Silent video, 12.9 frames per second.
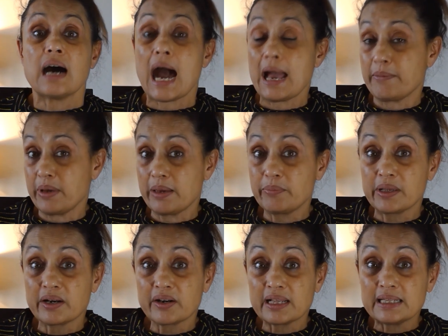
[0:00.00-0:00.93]
I may
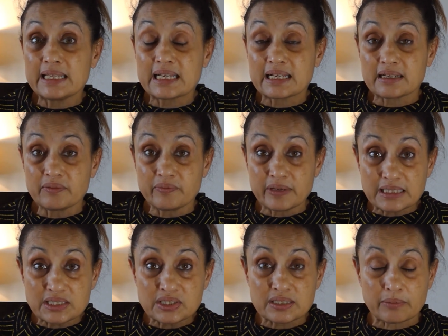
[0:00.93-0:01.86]
be really
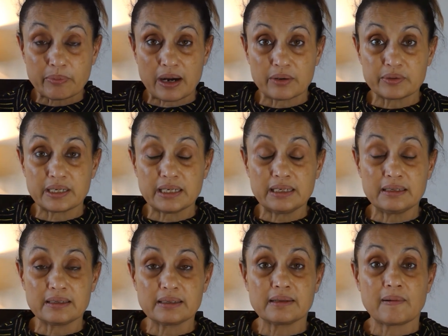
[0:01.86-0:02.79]
convinced about
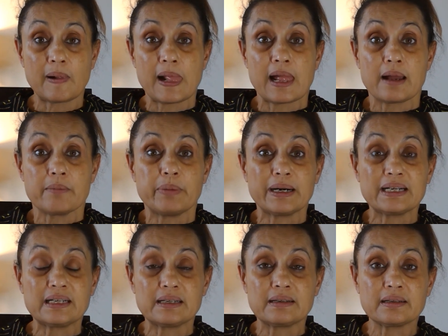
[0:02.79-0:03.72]
it,
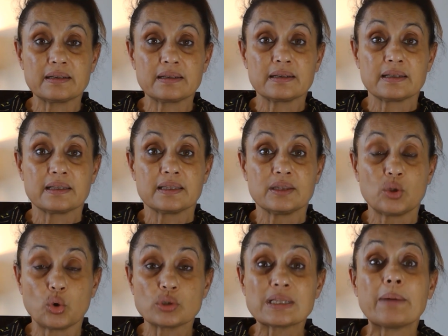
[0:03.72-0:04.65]
but
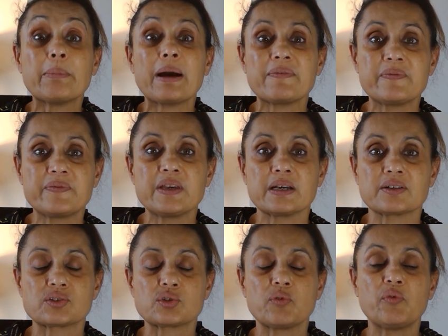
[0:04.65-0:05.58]
those are my
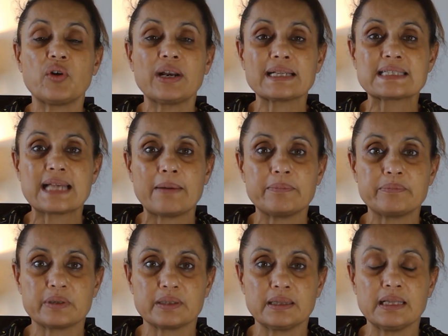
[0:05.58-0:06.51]
fears. So for
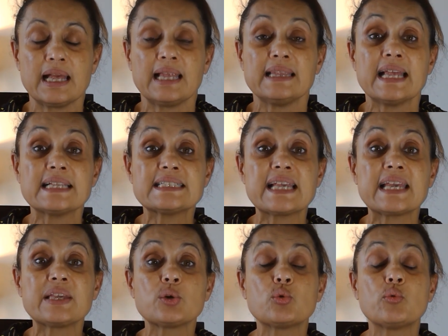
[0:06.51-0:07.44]
example, let's
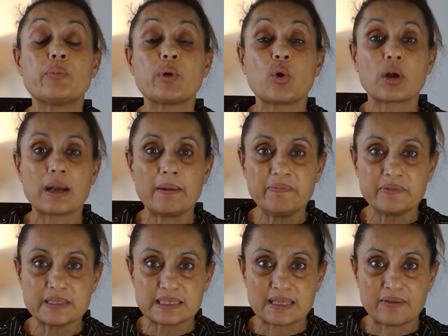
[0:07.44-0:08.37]
say you broke up
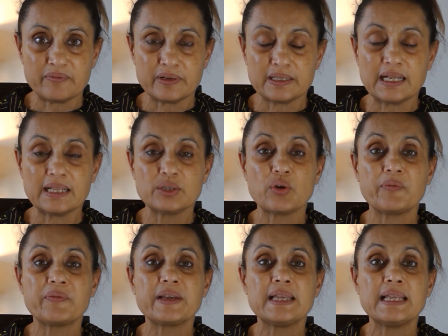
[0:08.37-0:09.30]
with someone and
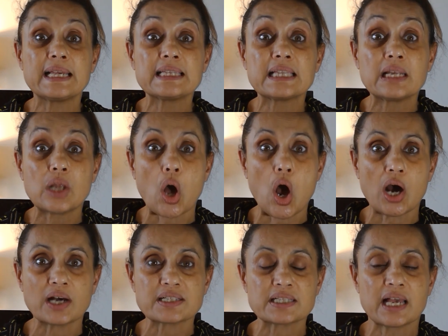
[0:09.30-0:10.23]
you're feeling the
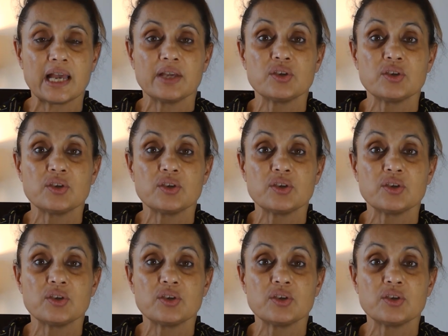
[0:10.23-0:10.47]
loss.